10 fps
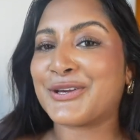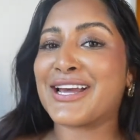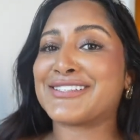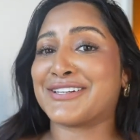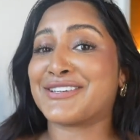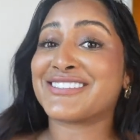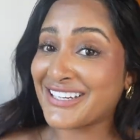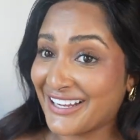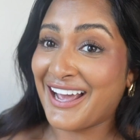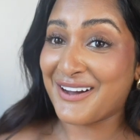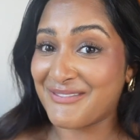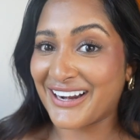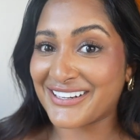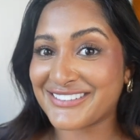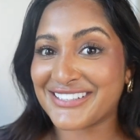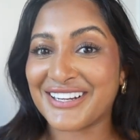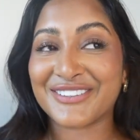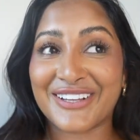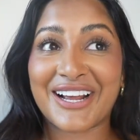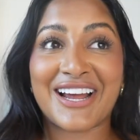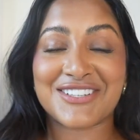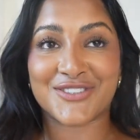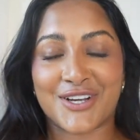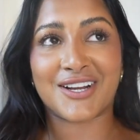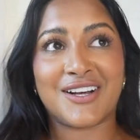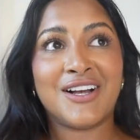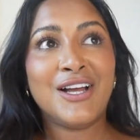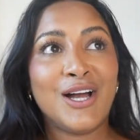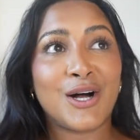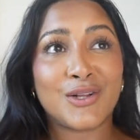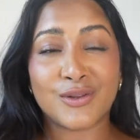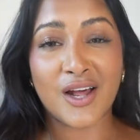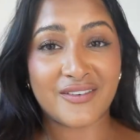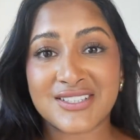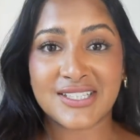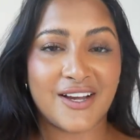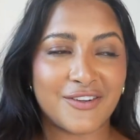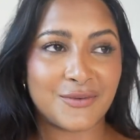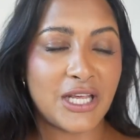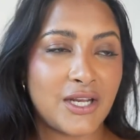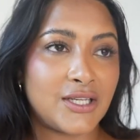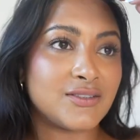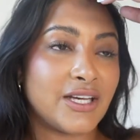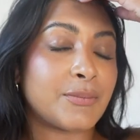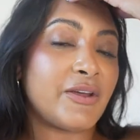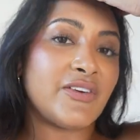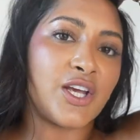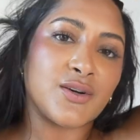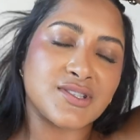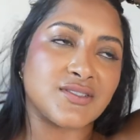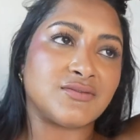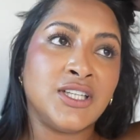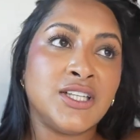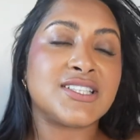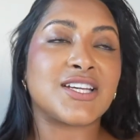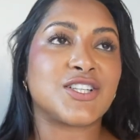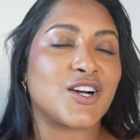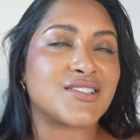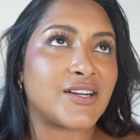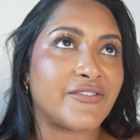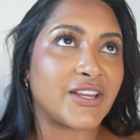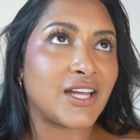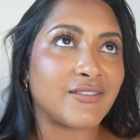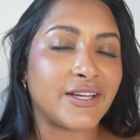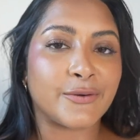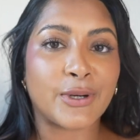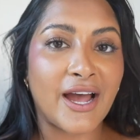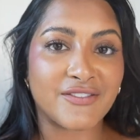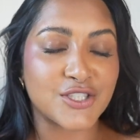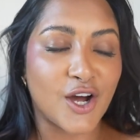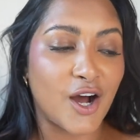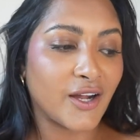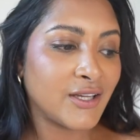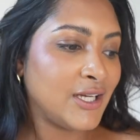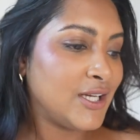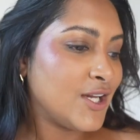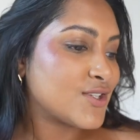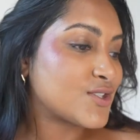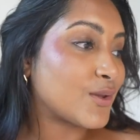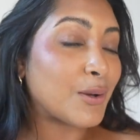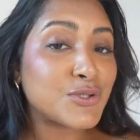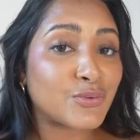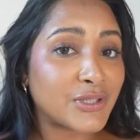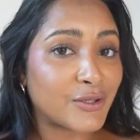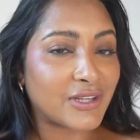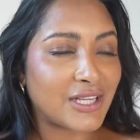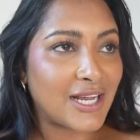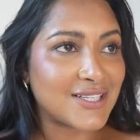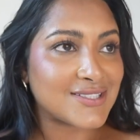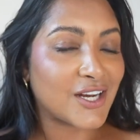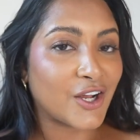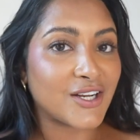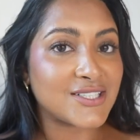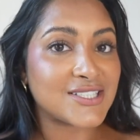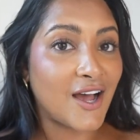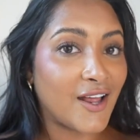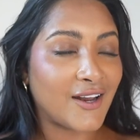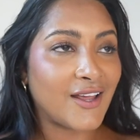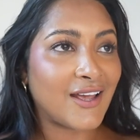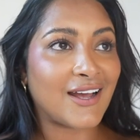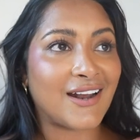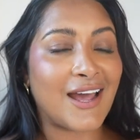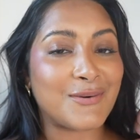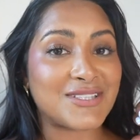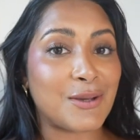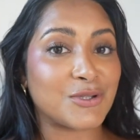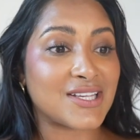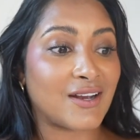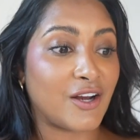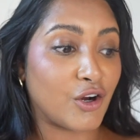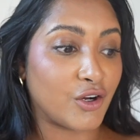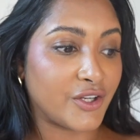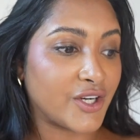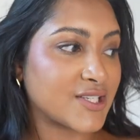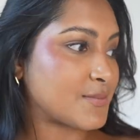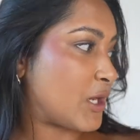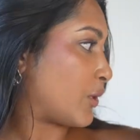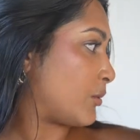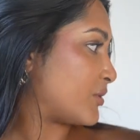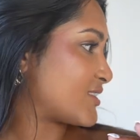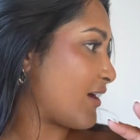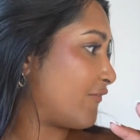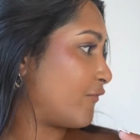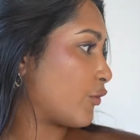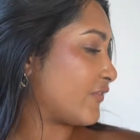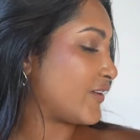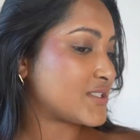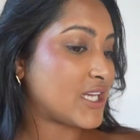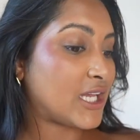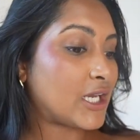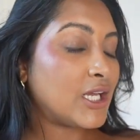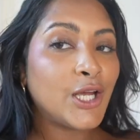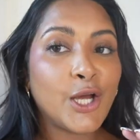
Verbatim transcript: you guys understand how bad I stutter. Like I actually cut out a lot of stuff on in like my videos and TikToks and everything like where I have to talk. So that was really, really nice. And I got it done and I was able to get in earlier because my appointment was at 4.15,